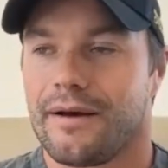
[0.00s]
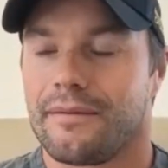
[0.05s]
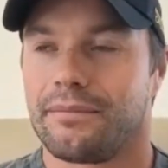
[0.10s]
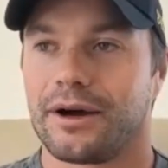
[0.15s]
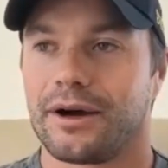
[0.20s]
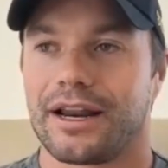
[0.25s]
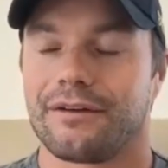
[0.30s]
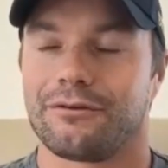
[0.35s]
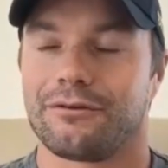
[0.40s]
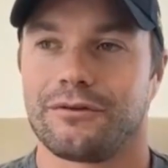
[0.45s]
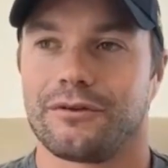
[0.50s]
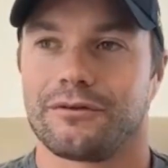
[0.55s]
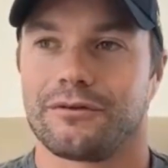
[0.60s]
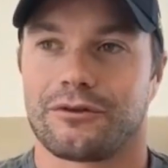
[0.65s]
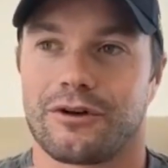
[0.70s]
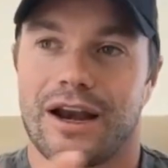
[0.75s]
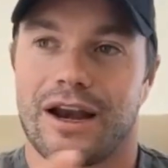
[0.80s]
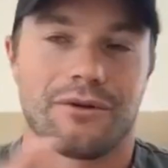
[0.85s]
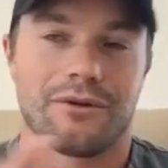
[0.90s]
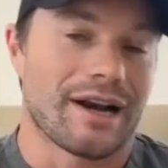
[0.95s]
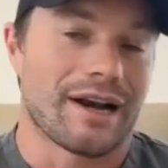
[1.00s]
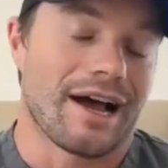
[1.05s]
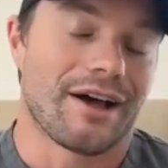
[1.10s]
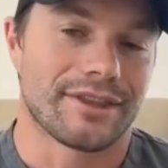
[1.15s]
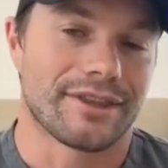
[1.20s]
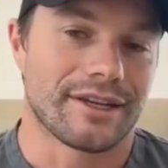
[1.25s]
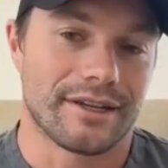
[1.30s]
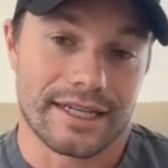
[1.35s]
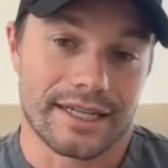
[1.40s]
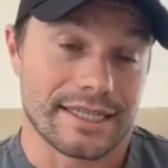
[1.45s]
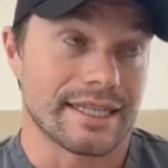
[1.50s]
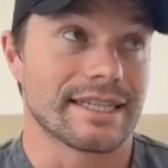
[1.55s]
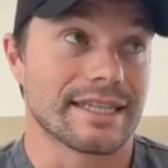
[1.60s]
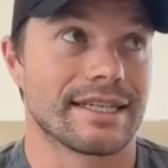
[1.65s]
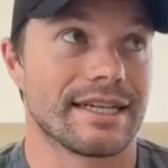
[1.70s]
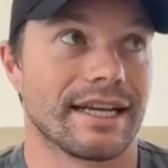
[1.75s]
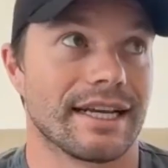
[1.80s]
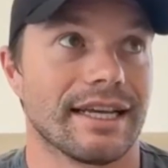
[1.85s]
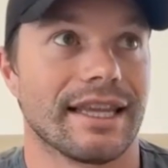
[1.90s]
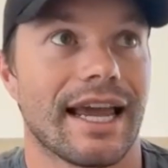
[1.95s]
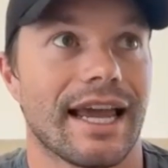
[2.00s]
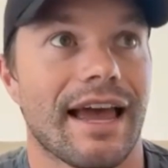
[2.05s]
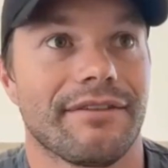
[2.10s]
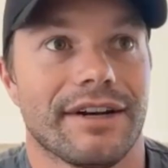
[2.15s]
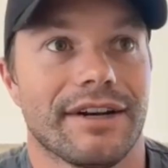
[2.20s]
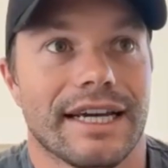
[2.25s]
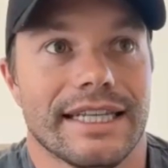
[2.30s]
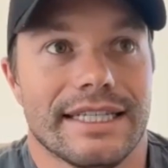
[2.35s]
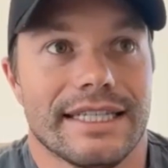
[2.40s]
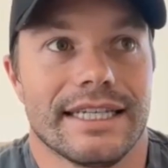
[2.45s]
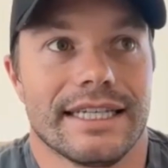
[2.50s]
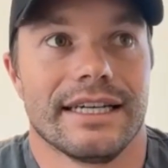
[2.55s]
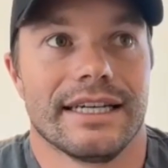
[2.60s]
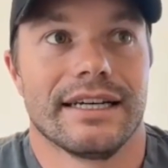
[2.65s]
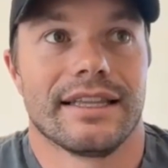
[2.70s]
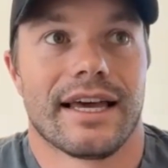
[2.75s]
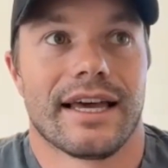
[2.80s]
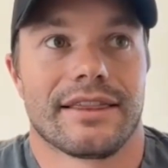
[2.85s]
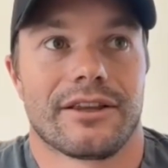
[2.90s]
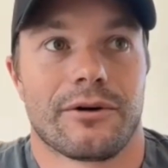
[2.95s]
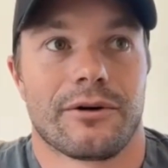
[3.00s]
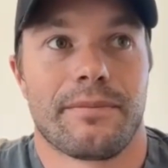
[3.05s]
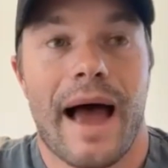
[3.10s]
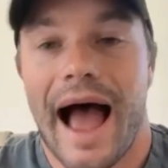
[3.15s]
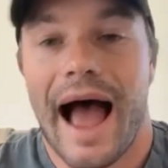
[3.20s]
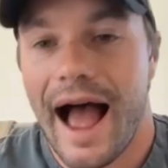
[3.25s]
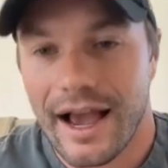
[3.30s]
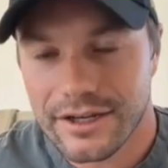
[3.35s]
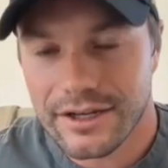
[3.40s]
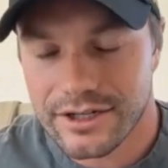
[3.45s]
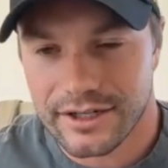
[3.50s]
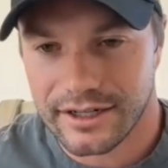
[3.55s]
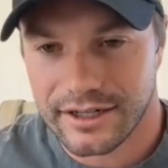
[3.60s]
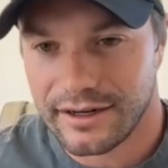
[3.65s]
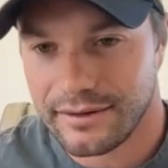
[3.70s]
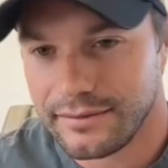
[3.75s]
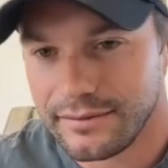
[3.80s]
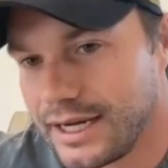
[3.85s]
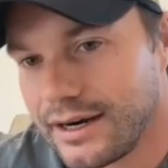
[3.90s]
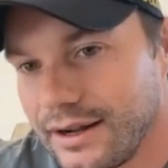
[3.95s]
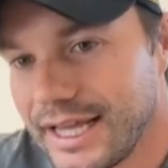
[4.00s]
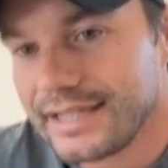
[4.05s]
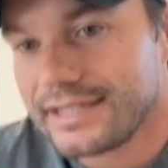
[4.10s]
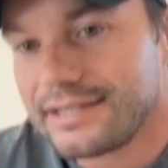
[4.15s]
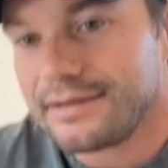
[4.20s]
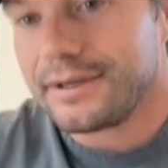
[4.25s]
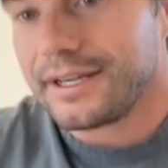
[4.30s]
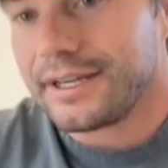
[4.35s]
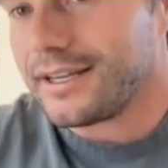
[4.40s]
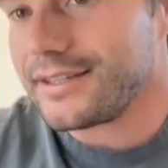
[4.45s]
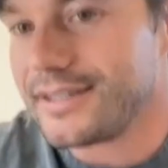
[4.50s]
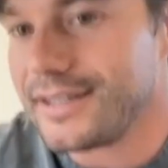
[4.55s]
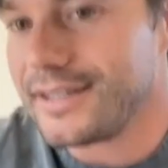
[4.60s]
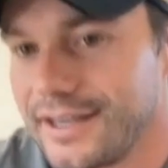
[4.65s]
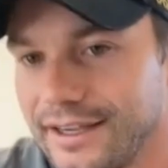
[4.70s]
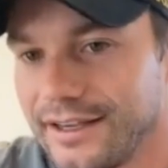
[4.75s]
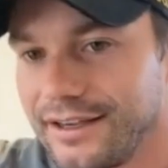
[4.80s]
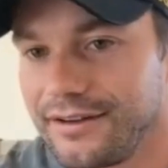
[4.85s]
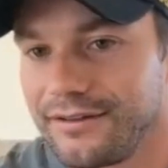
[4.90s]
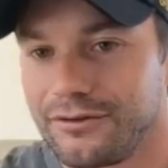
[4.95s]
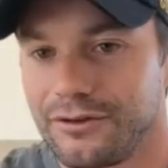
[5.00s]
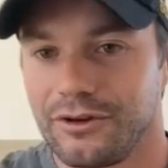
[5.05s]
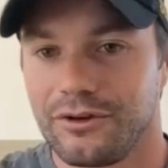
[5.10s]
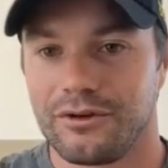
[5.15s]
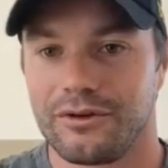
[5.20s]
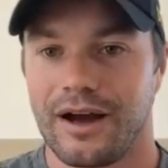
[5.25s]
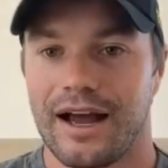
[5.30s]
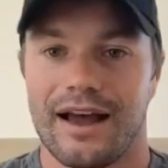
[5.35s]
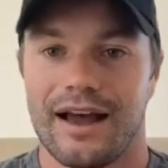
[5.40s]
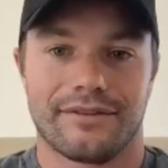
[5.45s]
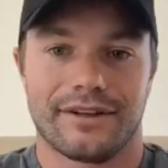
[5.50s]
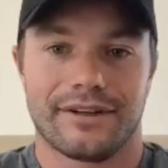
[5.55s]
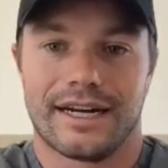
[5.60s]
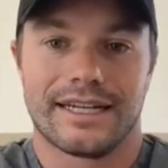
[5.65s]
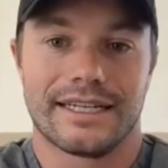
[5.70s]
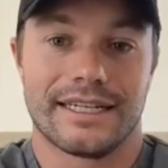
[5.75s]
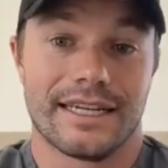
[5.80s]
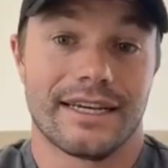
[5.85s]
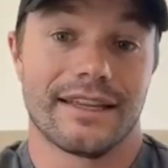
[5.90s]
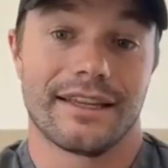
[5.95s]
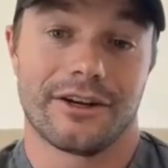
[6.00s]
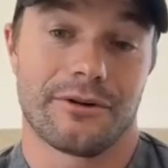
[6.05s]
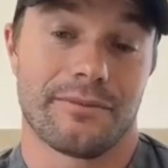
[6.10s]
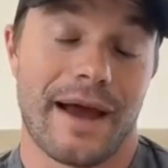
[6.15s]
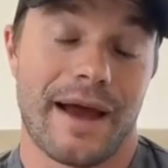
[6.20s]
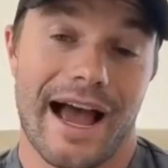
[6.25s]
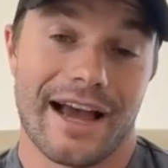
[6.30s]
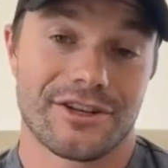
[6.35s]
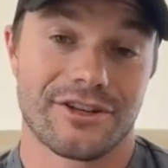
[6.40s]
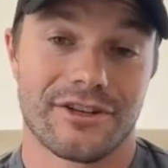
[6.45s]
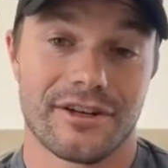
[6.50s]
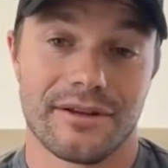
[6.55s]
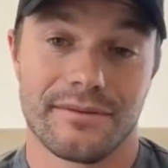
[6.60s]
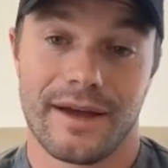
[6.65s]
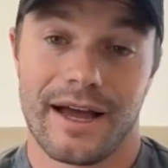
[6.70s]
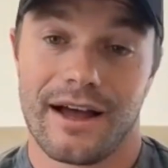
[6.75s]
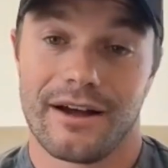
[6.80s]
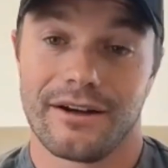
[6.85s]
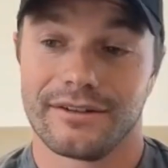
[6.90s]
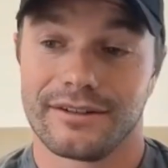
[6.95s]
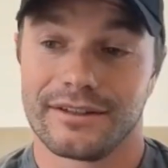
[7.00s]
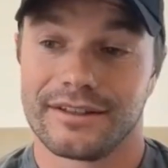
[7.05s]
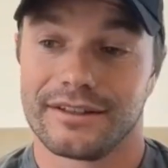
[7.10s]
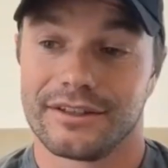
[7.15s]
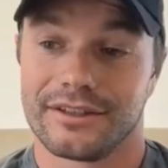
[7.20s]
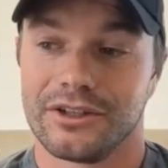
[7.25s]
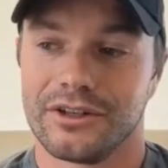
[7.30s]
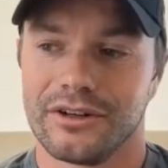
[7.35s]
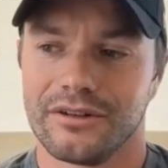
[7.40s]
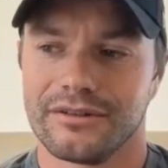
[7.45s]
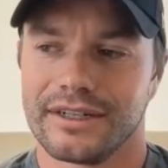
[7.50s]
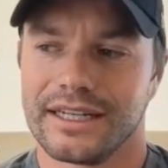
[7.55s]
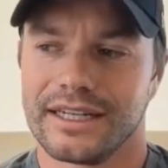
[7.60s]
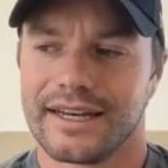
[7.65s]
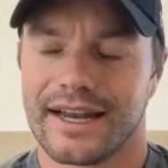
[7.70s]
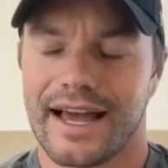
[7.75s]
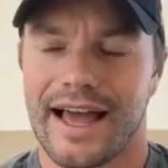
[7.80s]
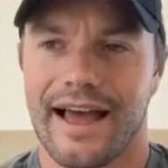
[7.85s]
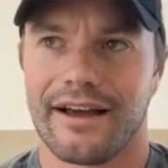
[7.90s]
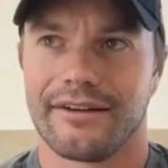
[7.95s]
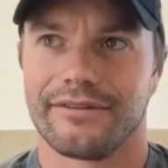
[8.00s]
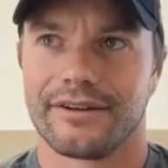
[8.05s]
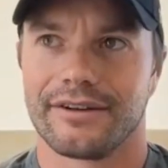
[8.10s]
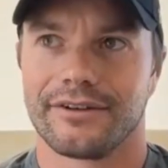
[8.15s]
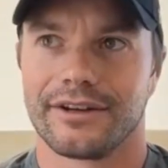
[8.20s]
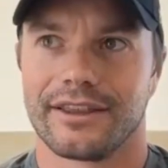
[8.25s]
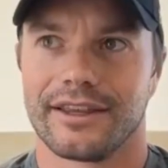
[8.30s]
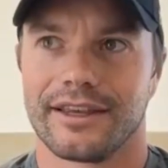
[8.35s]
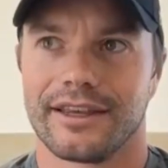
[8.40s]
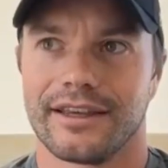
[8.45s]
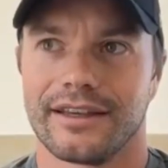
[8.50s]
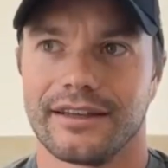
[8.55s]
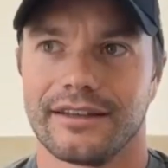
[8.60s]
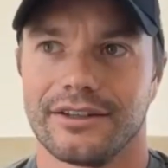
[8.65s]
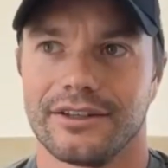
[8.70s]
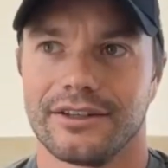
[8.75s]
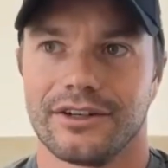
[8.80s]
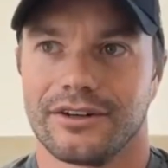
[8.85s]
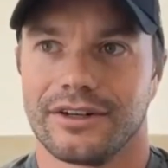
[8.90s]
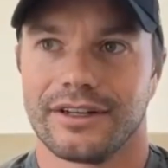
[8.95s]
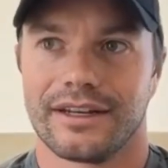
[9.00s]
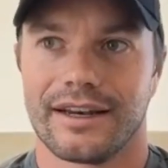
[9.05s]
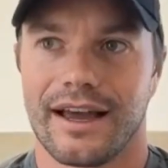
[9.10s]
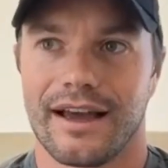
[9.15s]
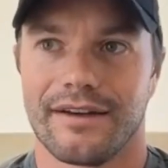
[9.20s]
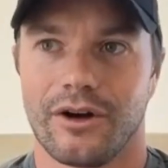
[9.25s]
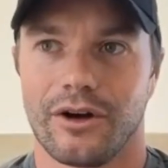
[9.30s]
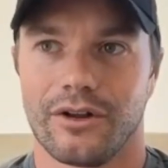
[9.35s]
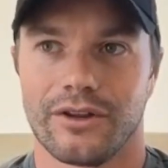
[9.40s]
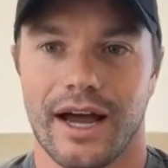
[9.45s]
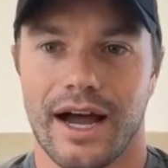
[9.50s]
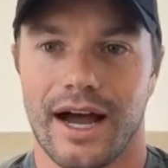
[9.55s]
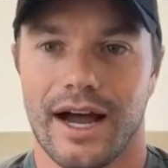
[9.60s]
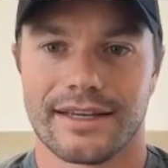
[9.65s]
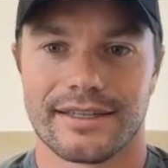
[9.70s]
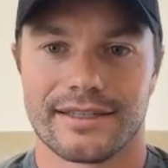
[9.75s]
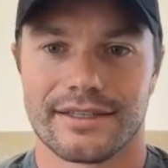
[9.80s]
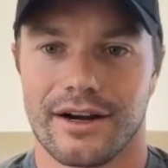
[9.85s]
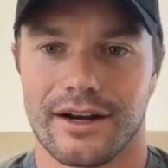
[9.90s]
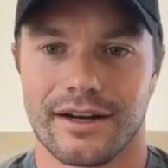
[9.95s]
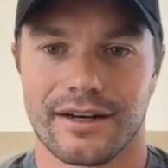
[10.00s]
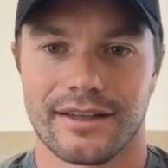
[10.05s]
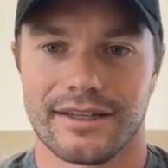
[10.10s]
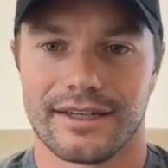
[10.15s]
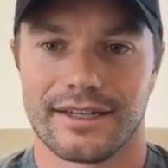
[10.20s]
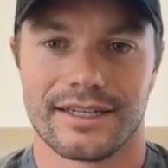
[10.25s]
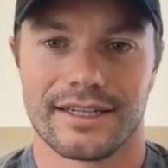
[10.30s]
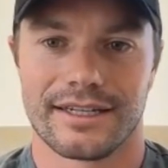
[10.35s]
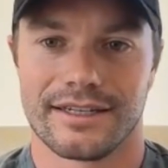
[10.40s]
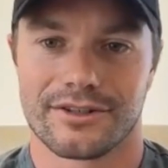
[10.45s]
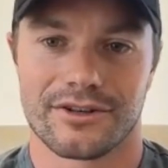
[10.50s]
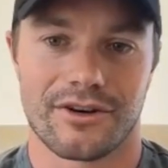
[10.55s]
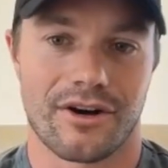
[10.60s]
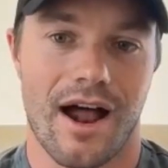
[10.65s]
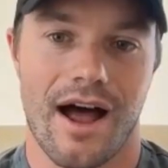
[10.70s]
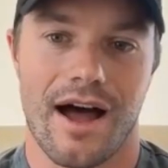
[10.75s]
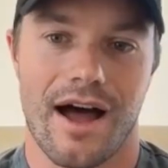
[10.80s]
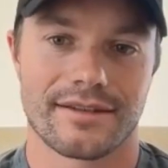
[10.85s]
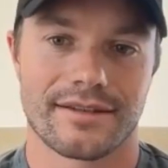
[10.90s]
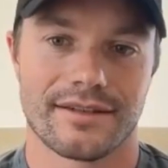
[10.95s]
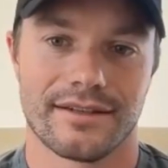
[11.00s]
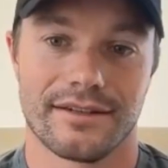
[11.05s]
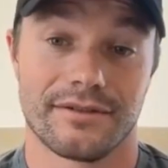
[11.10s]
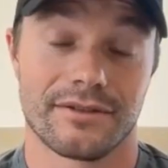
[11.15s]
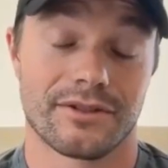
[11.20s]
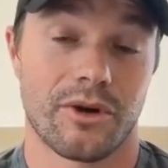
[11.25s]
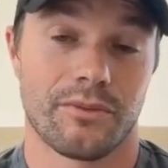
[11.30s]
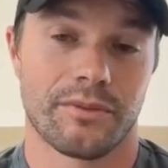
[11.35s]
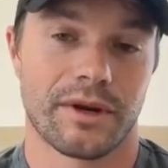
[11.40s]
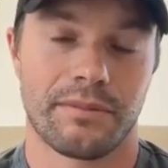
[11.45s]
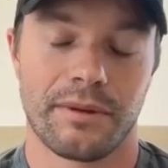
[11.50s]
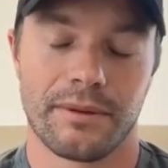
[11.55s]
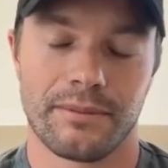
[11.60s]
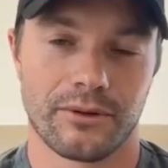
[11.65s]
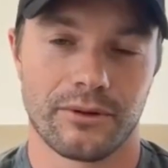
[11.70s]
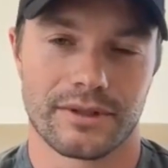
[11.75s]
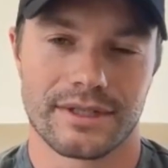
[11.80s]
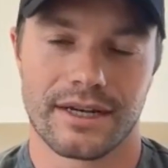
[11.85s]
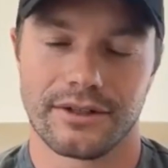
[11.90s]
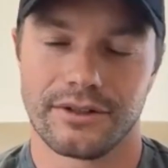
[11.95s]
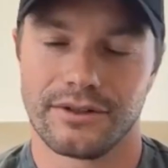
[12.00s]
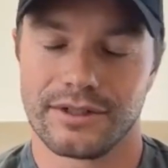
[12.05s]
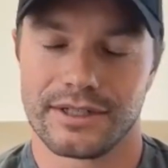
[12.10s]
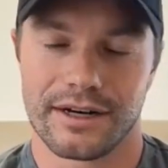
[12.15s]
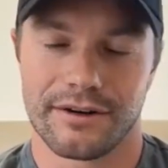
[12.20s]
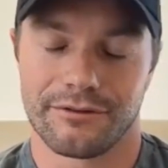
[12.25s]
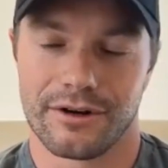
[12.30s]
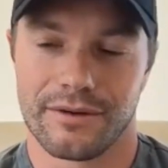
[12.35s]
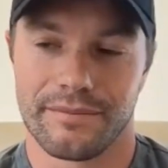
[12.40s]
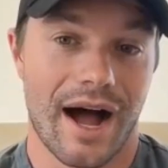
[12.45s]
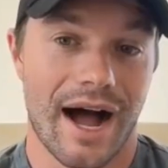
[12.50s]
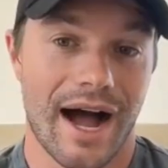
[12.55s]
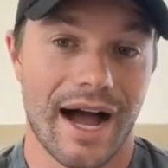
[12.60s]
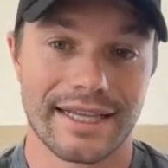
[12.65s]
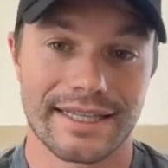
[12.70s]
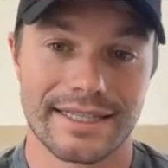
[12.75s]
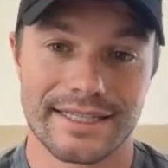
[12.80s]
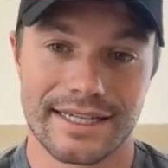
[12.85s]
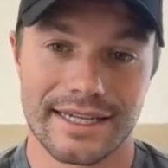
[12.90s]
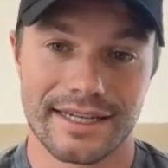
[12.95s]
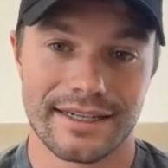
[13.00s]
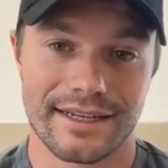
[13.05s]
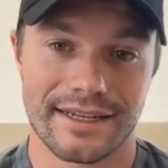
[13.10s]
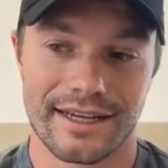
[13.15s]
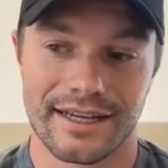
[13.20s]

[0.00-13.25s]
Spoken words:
But if for anyone out there that's listening and they have an idea that they're passionate about, that's the biggest thing. If you have an idea that you're passionate about, you don't need to have everything. You don't need to have all the I's dotted and the T's crossed. And so many people will tell you different. I didn't.